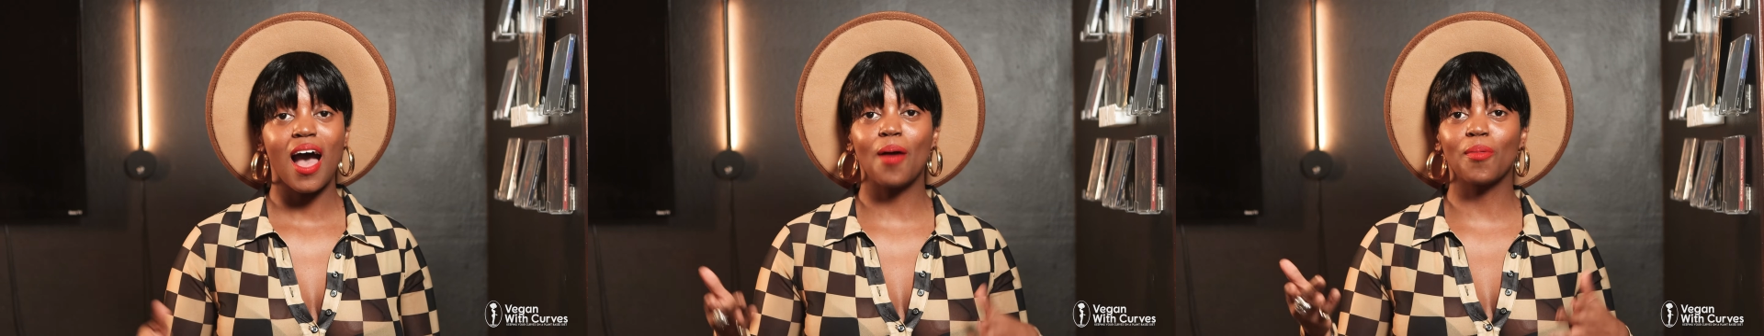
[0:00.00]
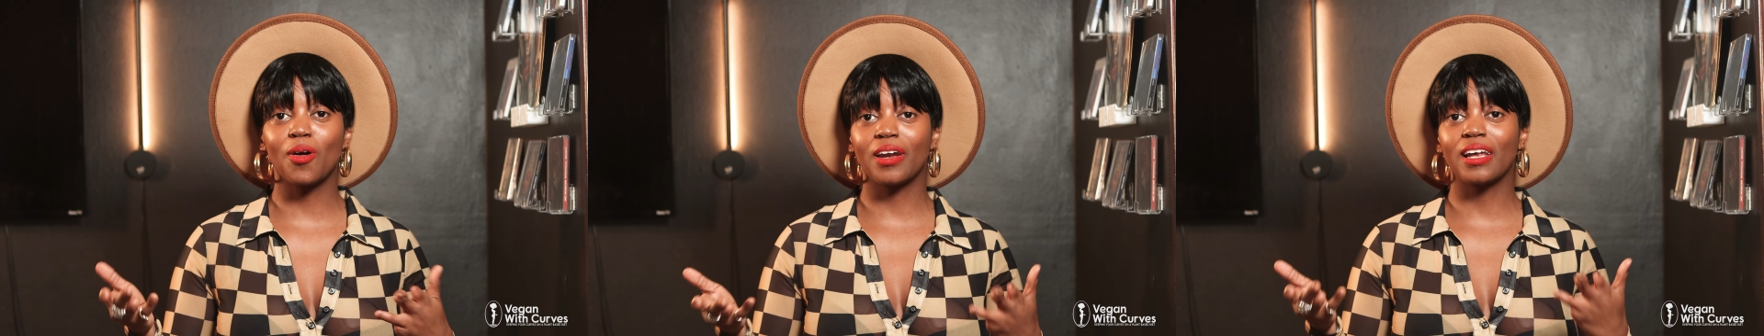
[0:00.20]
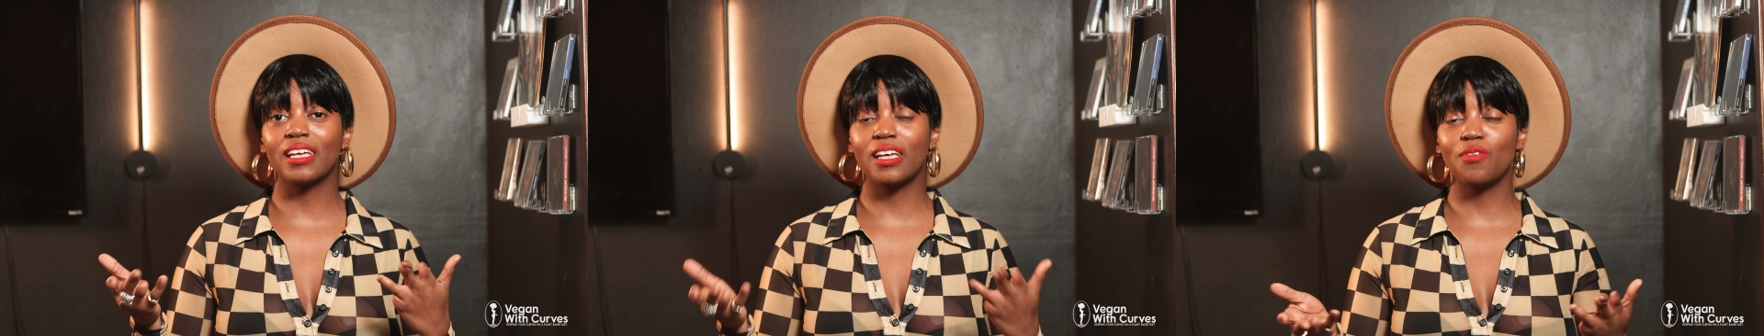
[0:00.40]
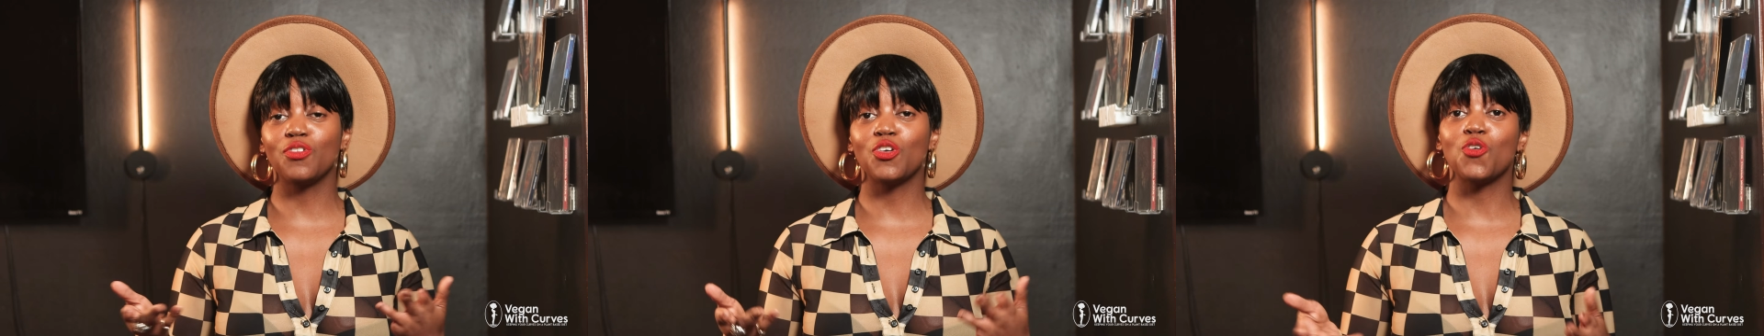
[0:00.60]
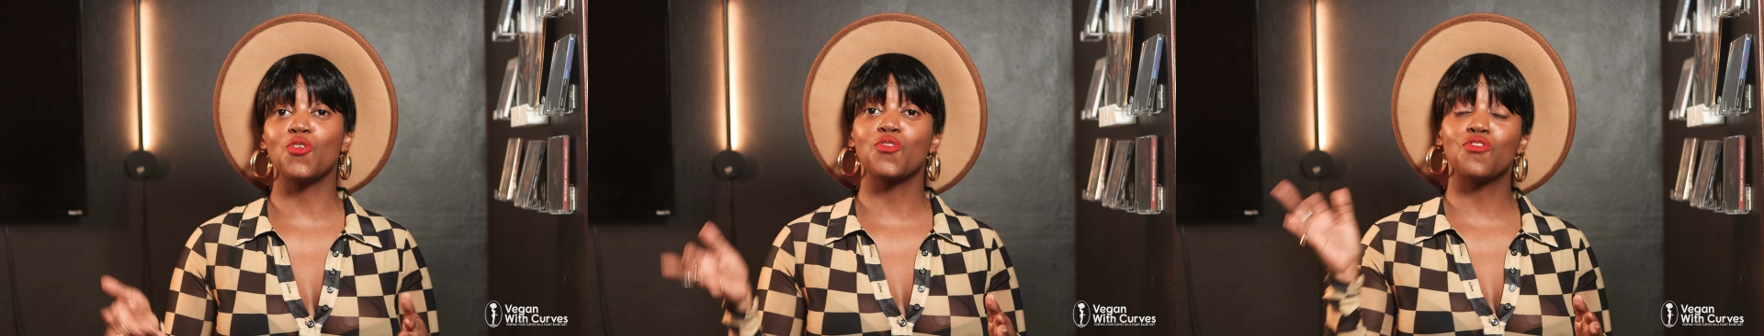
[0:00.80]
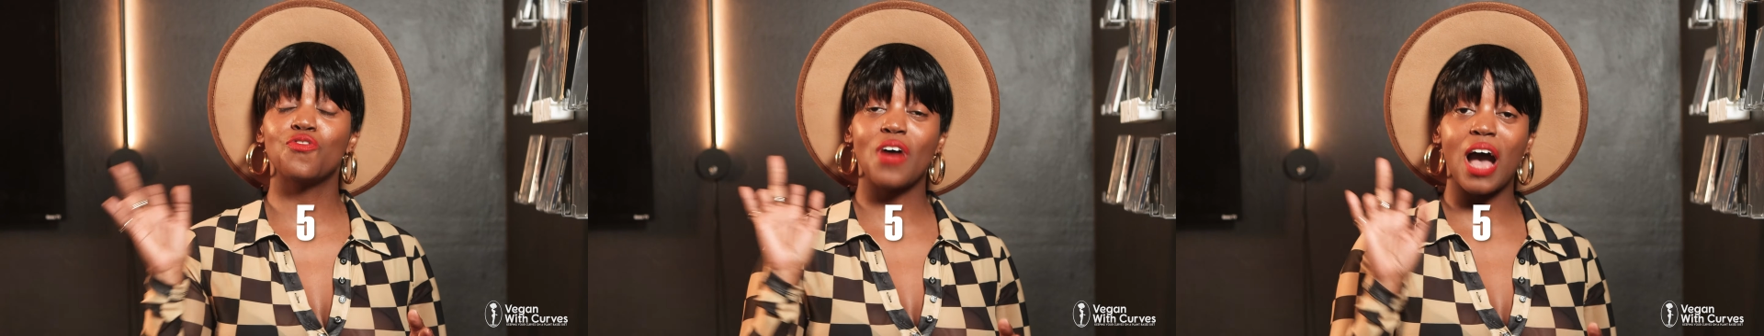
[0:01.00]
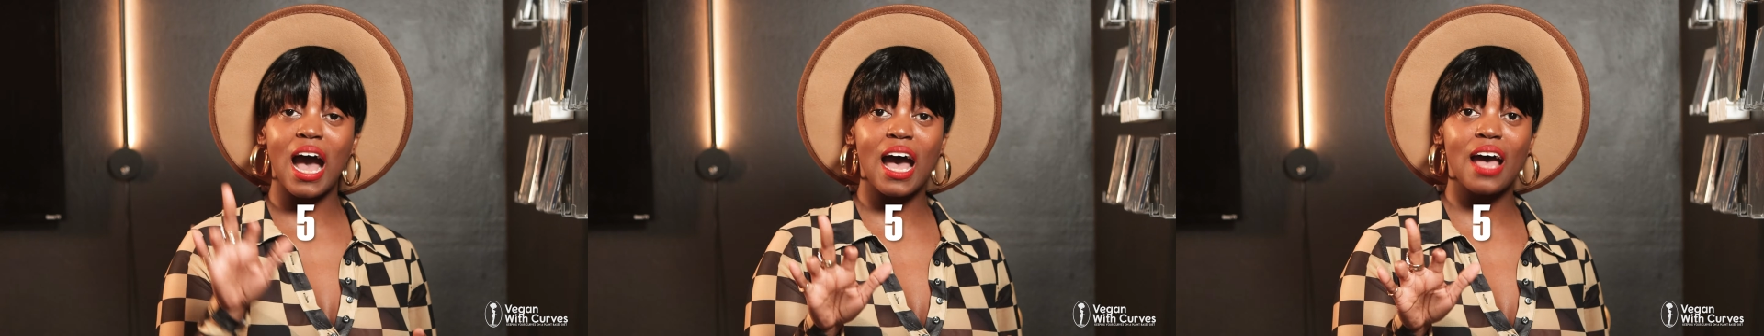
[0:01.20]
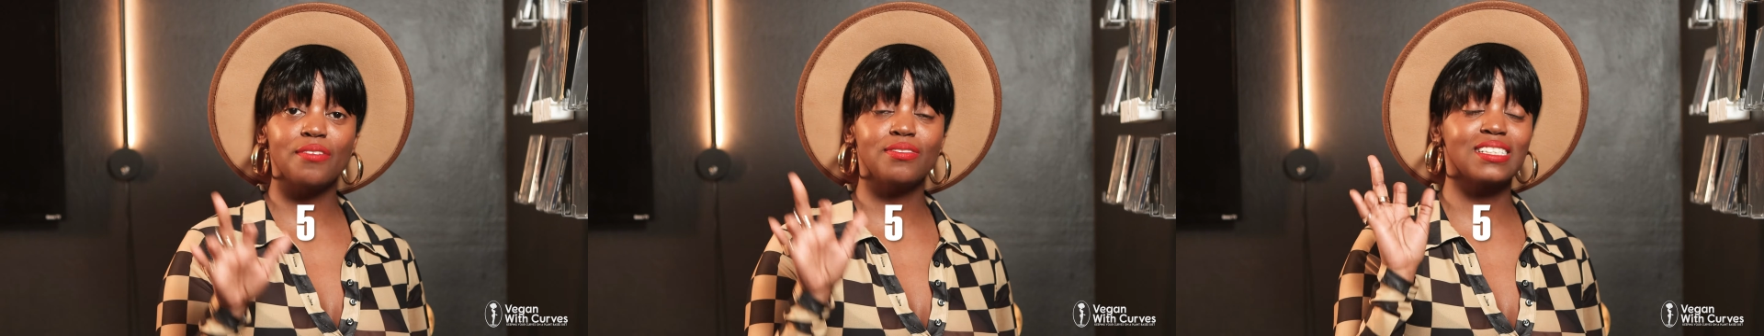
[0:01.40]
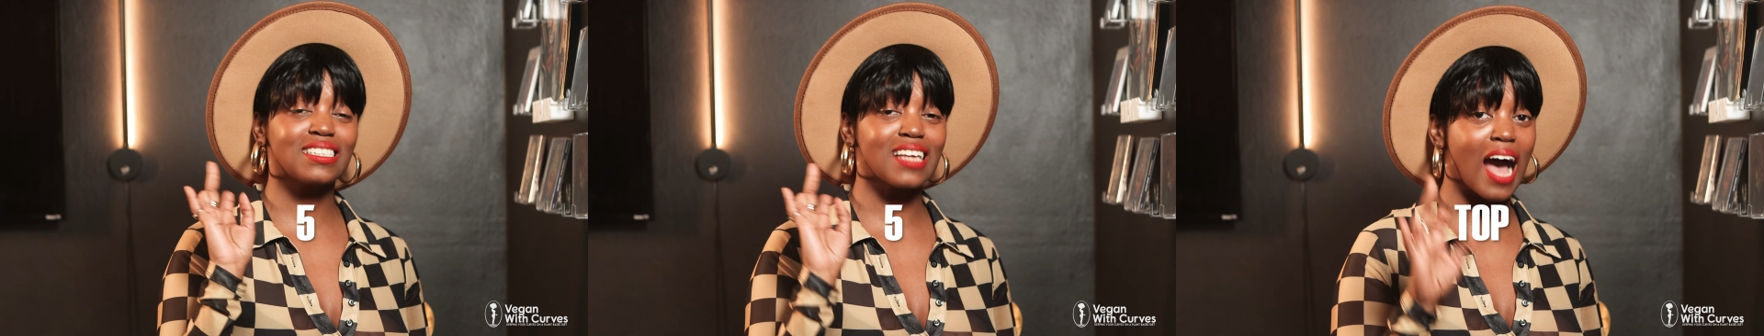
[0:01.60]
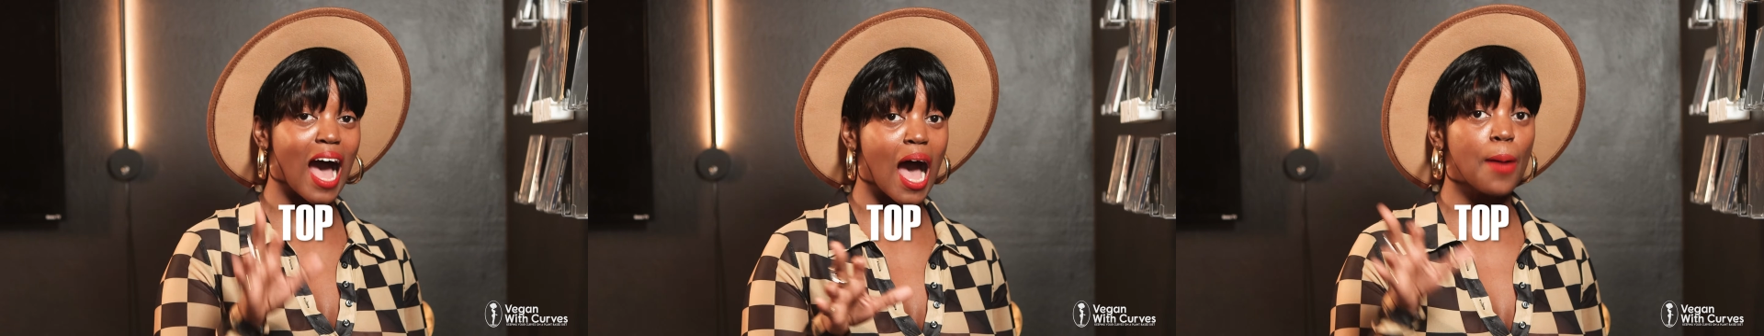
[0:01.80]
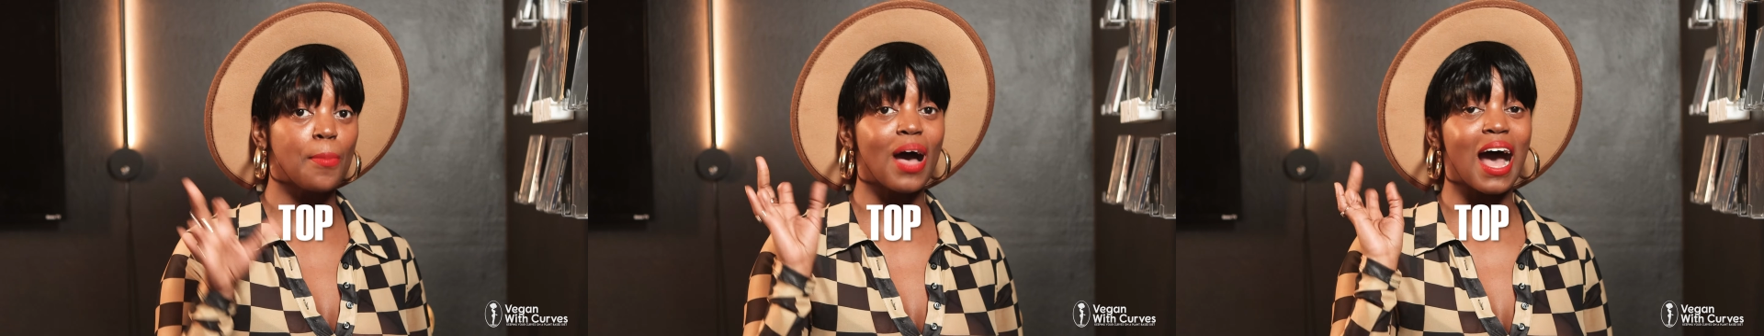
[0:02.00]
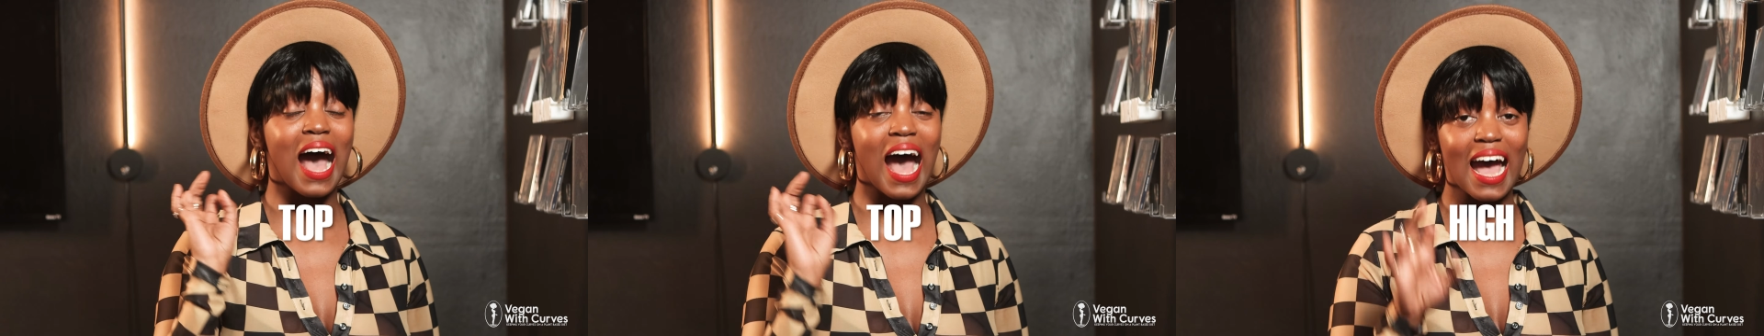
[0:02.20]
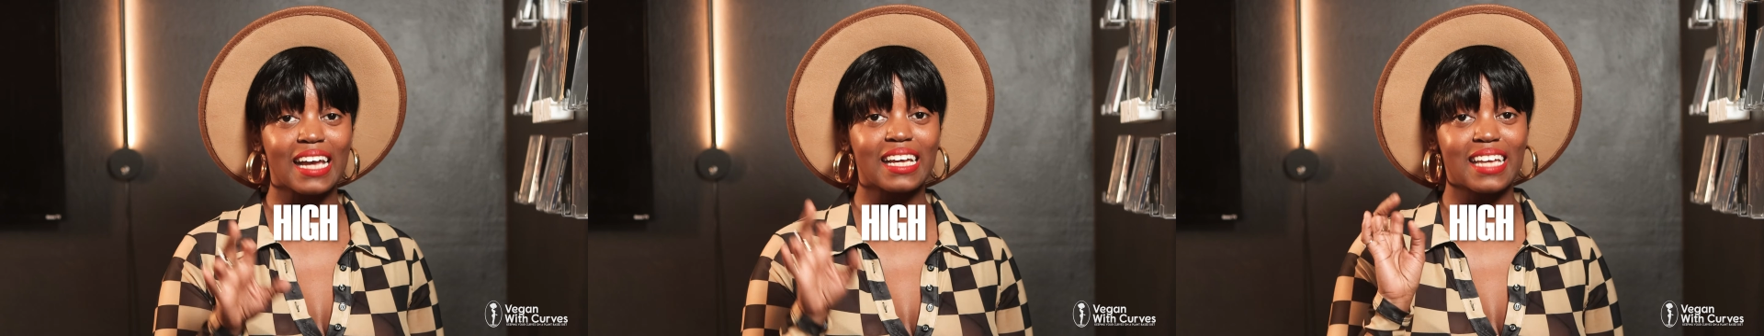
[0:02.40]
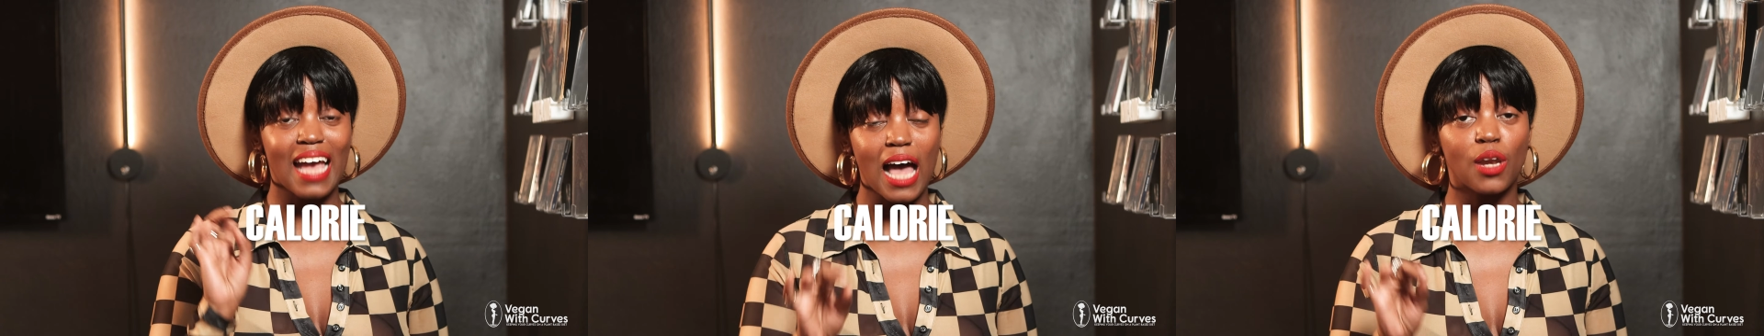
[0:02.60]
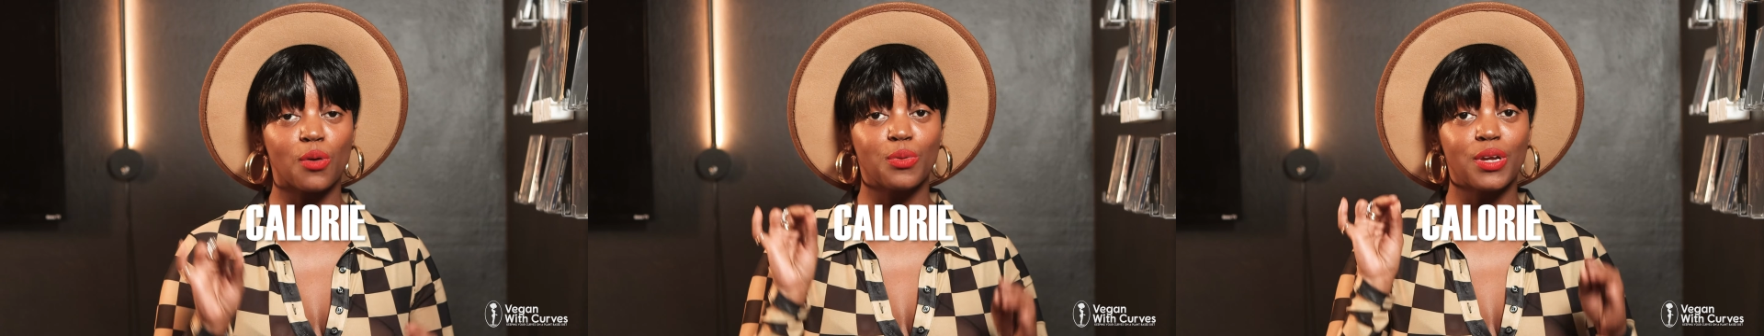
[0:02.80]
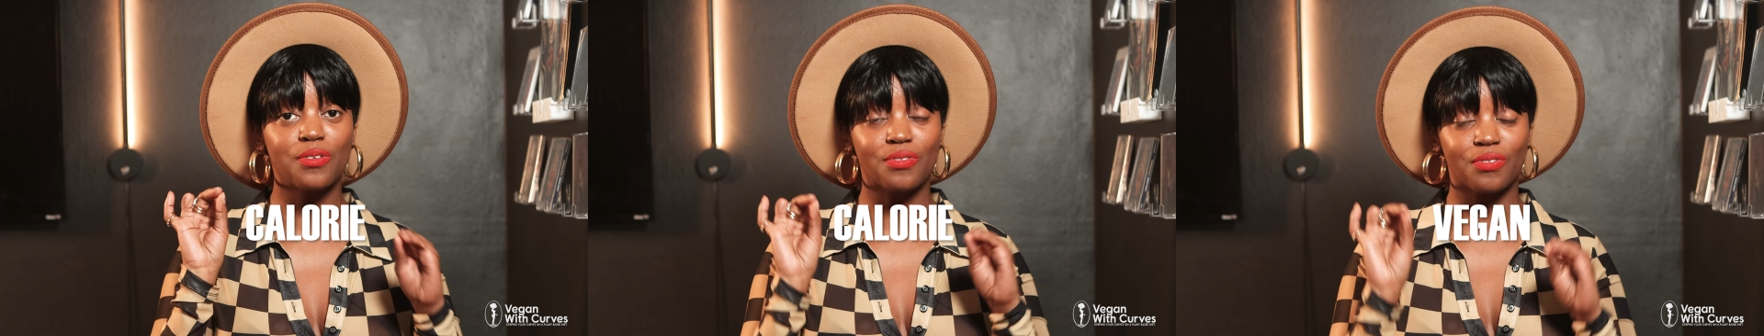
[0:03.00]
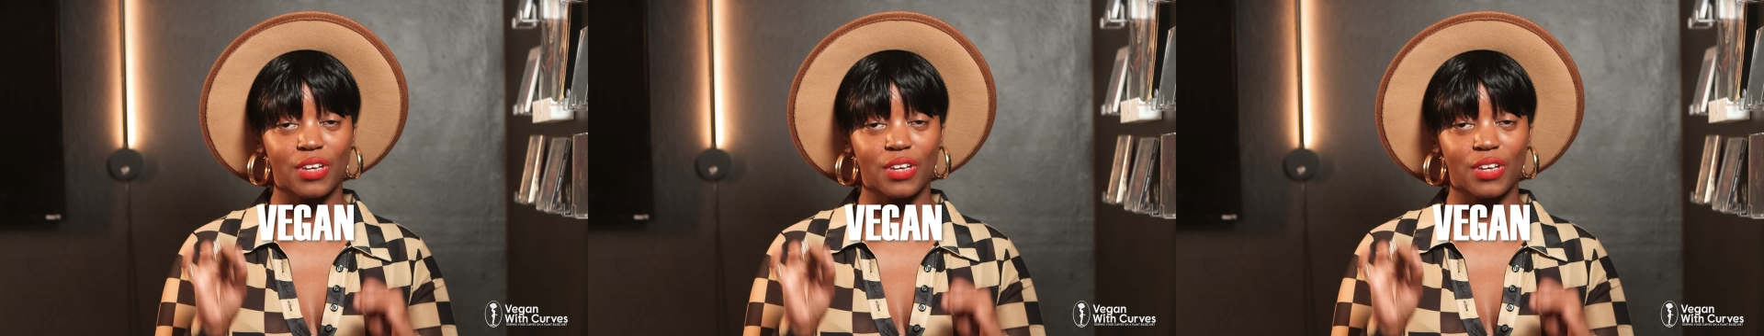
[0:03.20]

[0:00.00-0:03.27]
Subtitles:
I'm going to give you 5 top high calorie